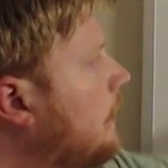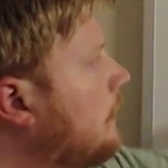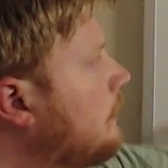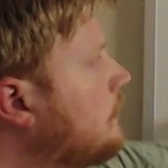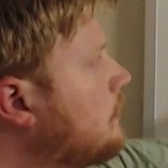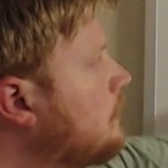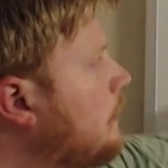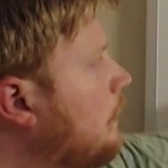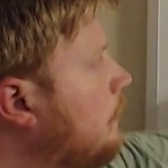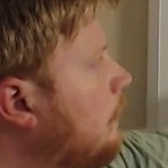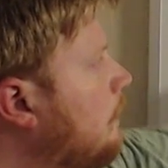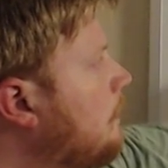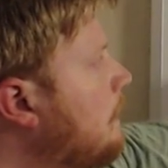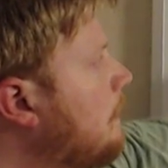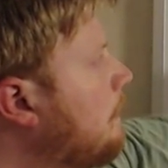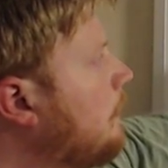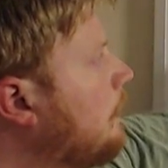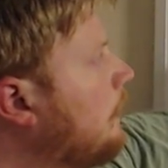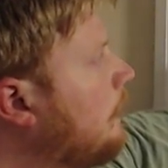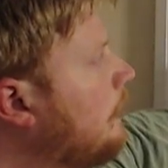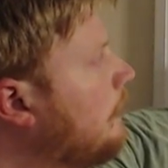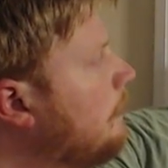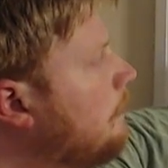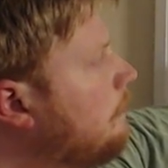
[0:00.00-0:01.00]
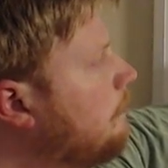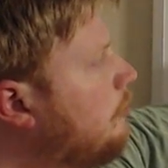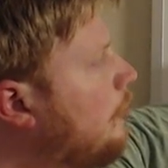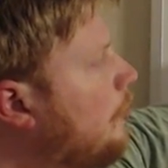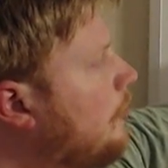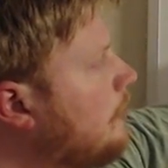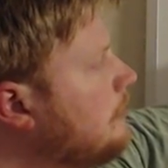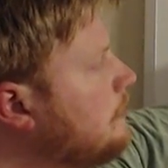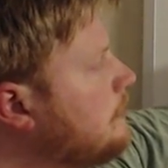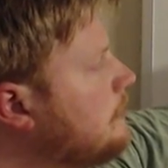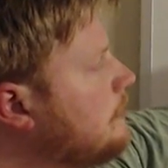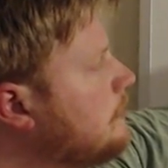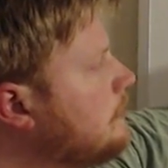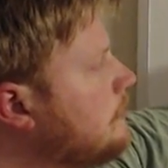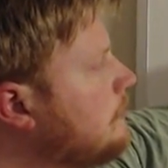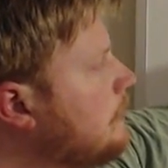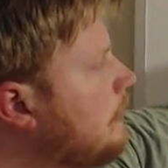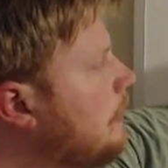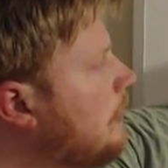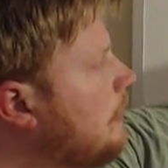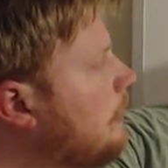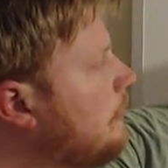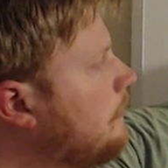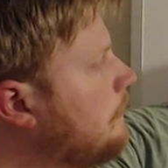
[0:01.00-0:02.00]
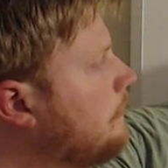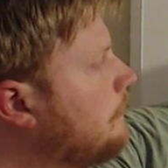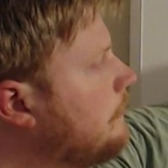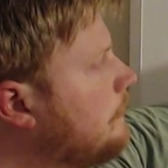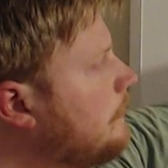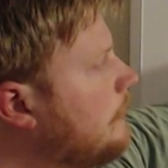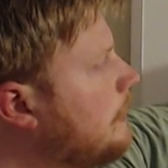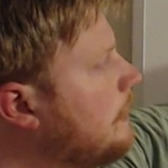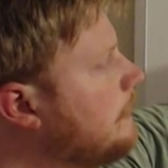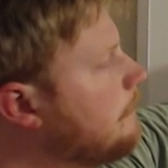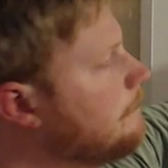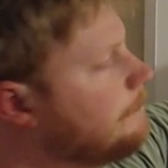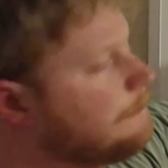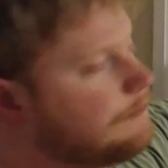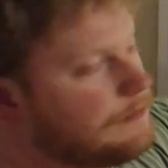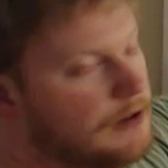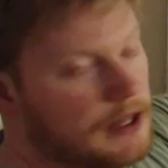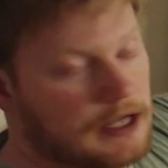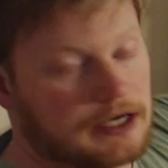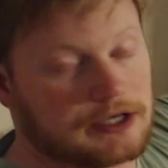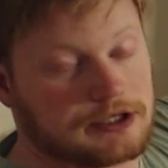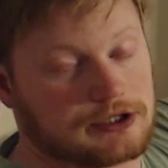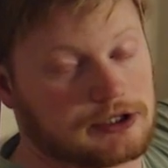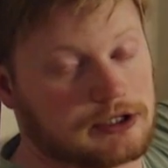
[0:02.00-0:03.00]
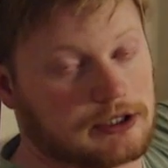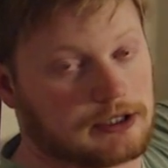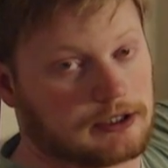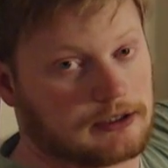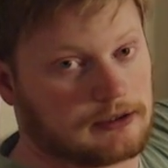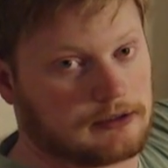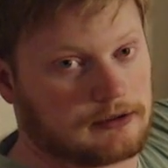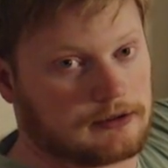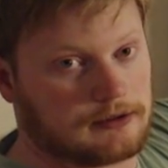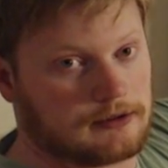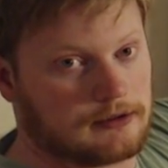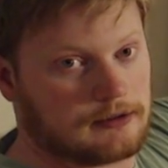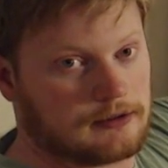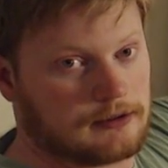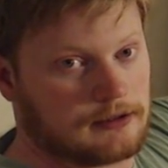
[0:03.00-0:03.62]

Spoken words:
So remember, points of inflection